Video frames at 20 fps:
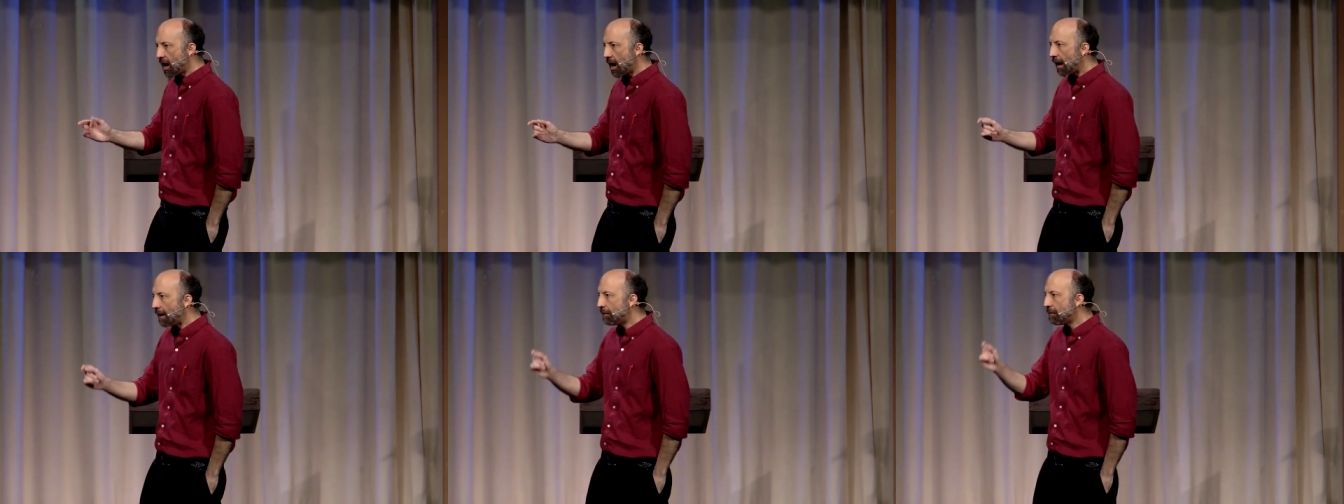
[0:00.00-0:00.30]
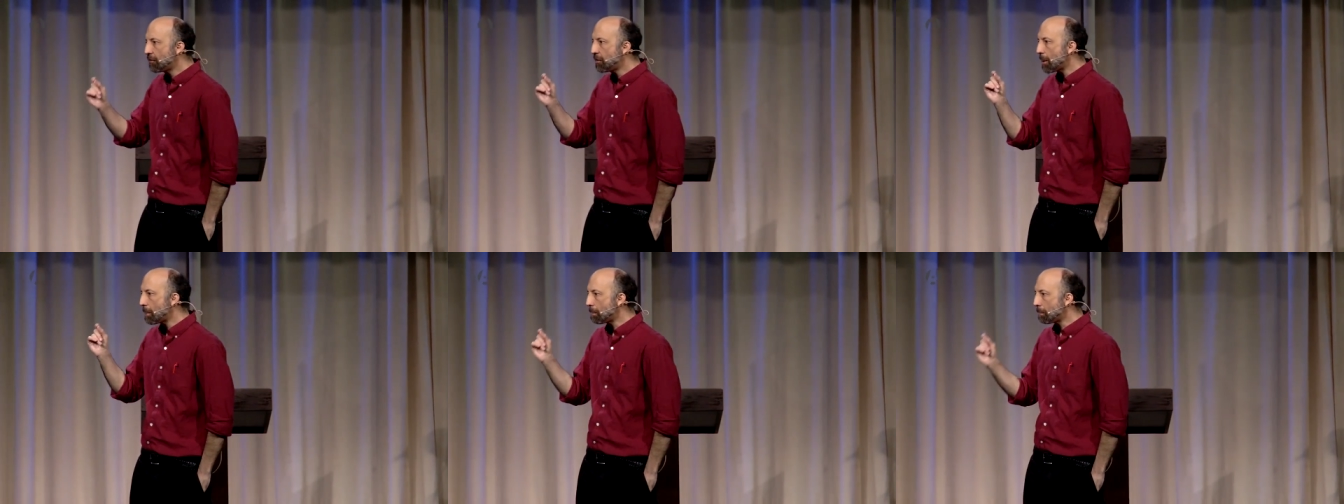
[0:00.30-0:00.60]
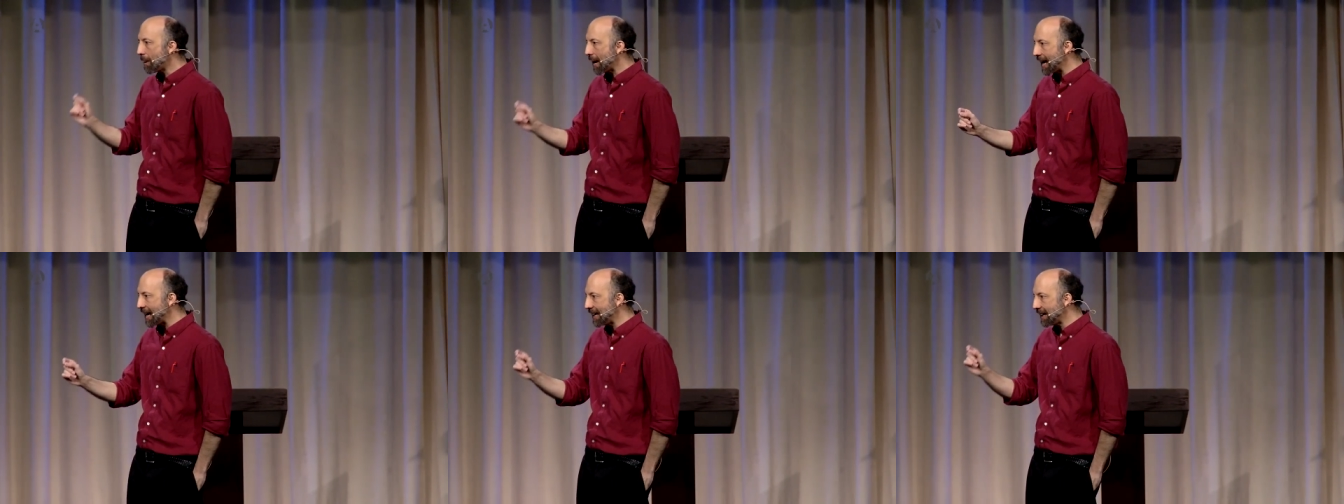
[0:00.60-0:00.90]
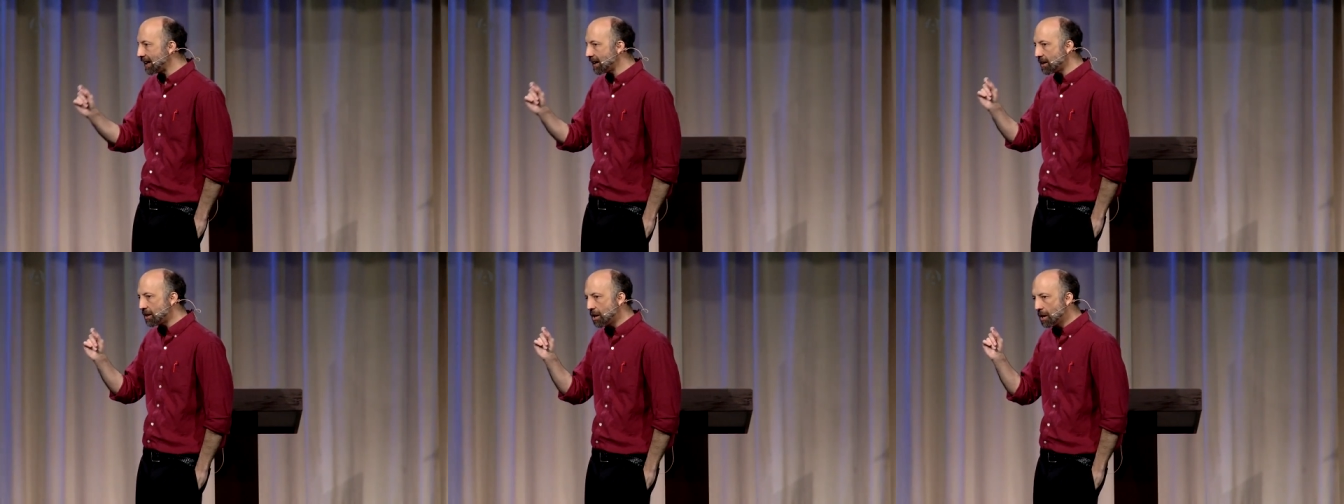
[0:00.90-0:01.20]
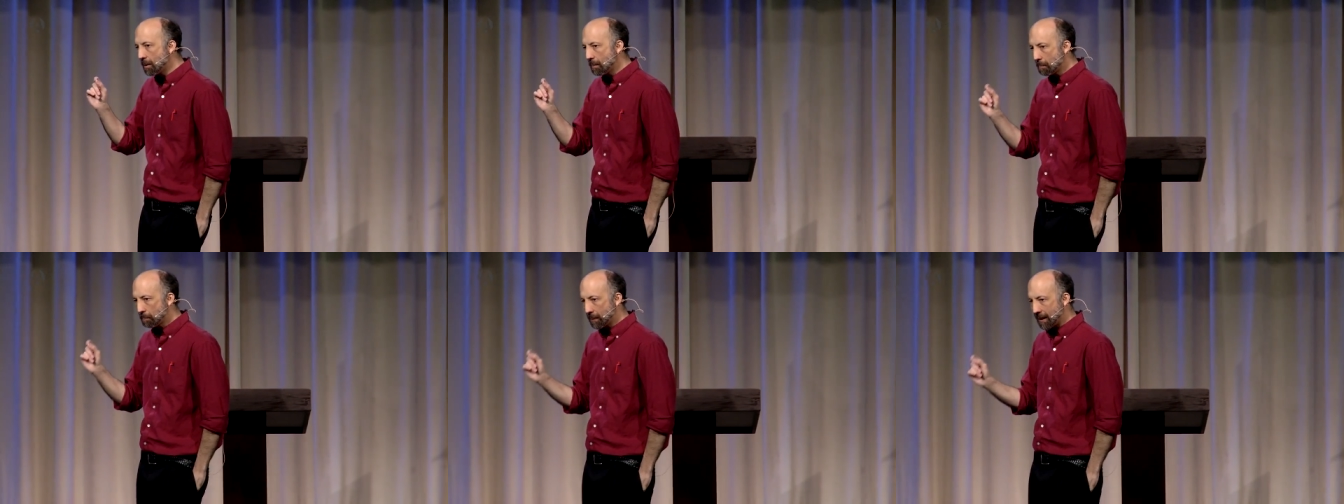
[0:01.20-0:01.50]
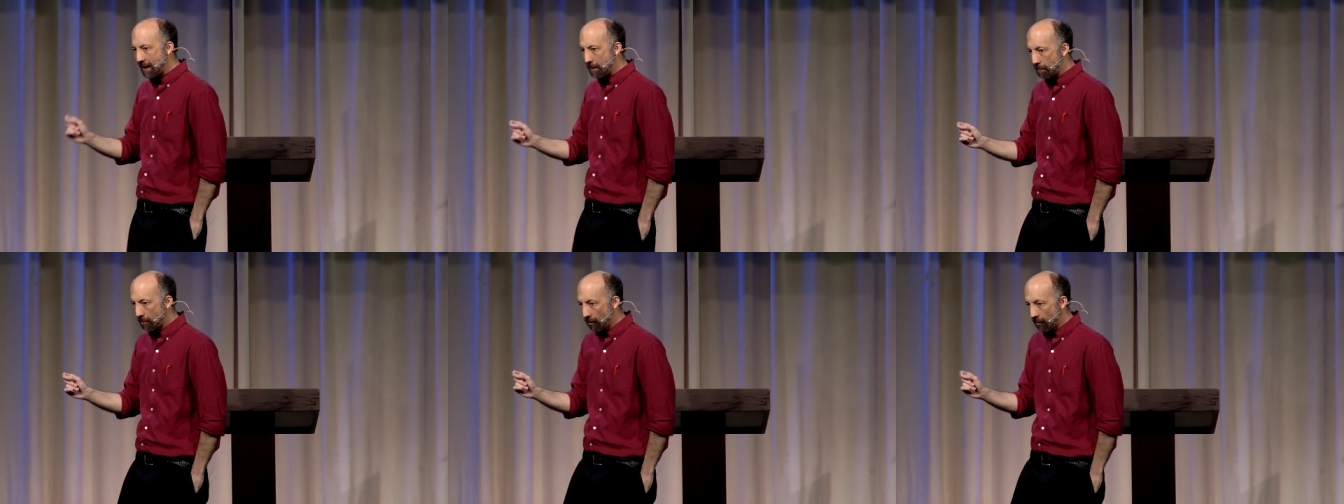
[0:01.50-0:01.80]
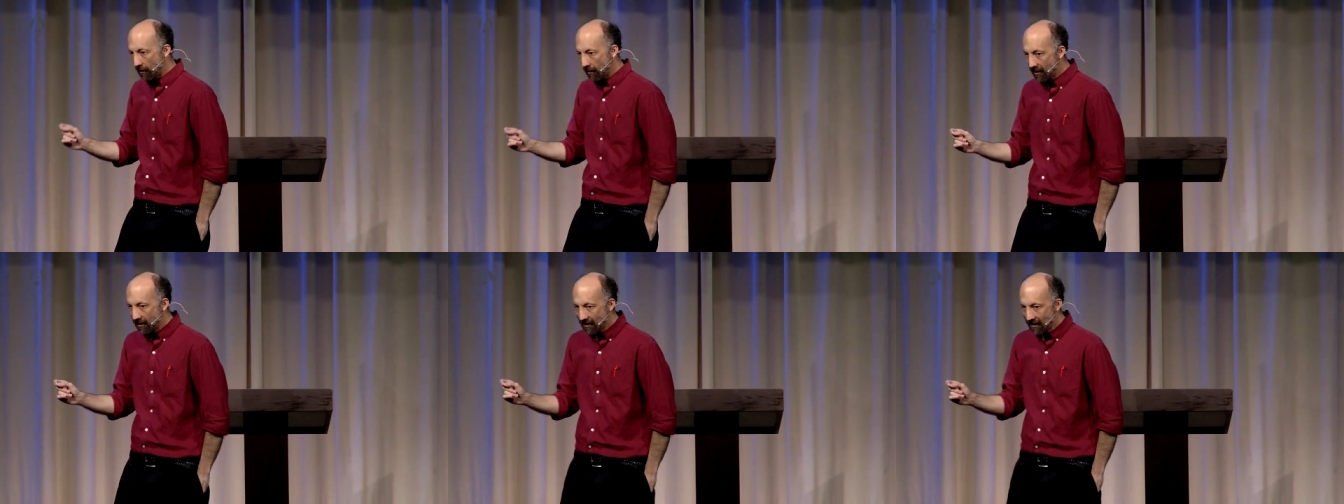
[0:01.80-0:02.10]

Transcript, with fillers: of the pagan people.